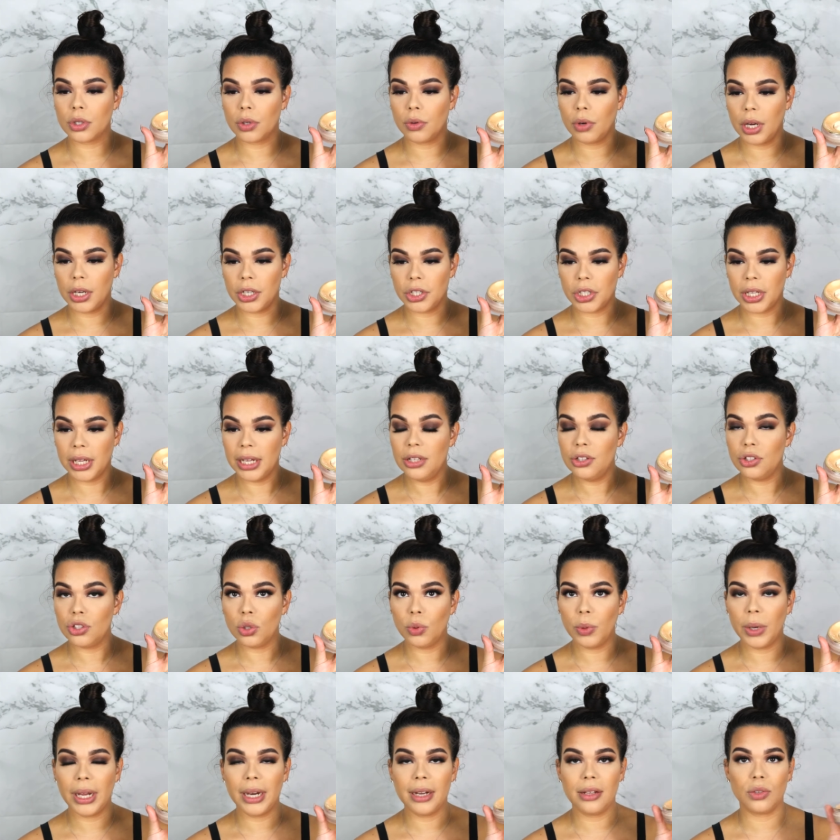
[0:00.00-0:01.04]
crushed
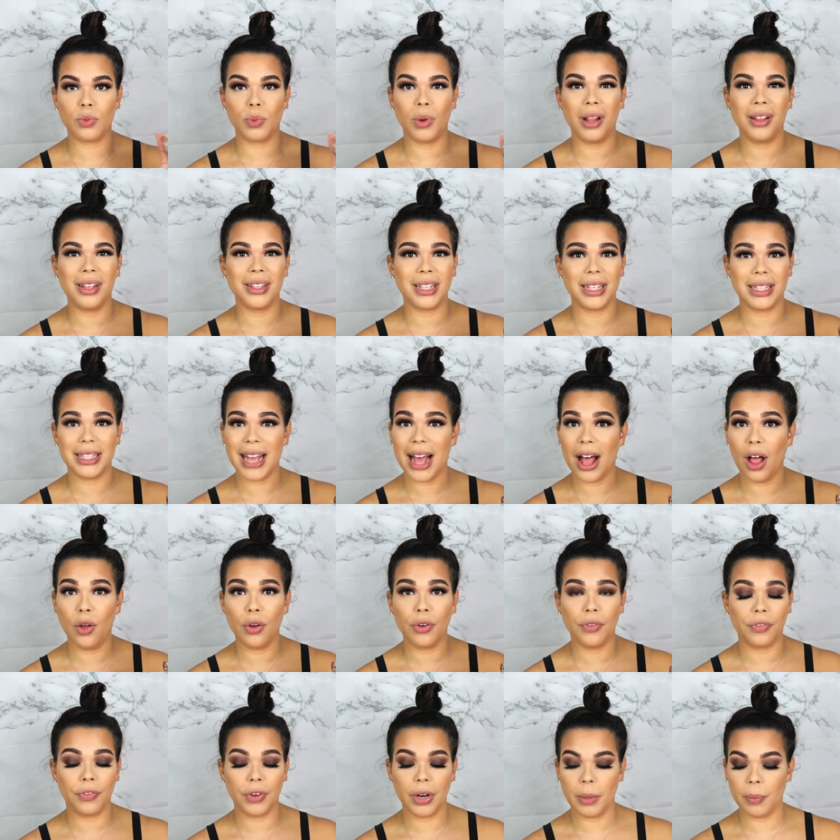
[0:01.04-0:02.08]
into it as well as a
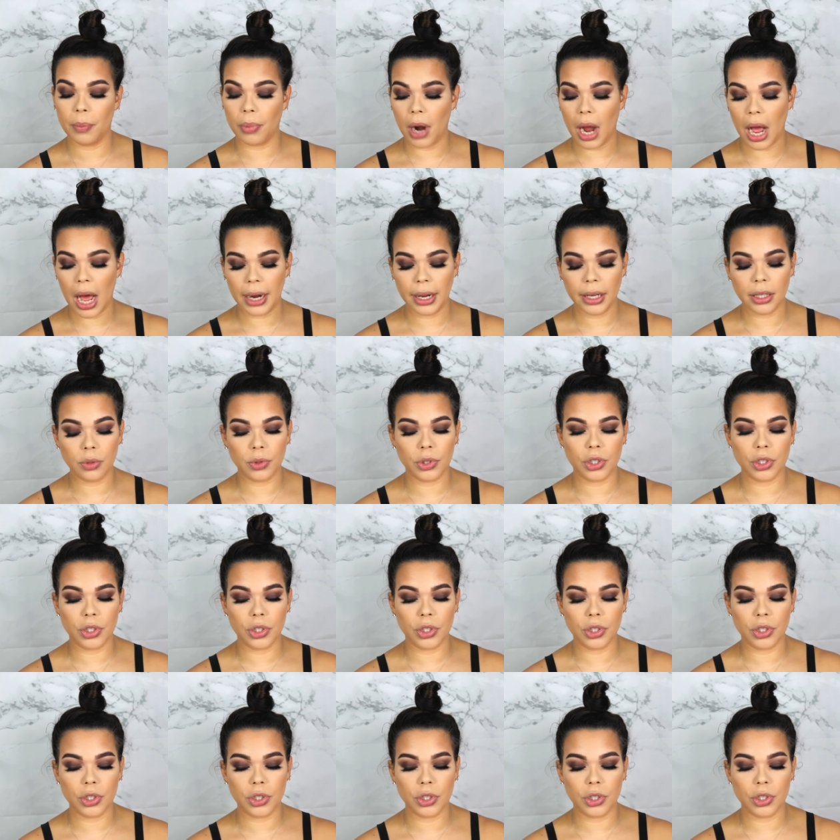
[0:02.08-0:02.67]
talc-free product,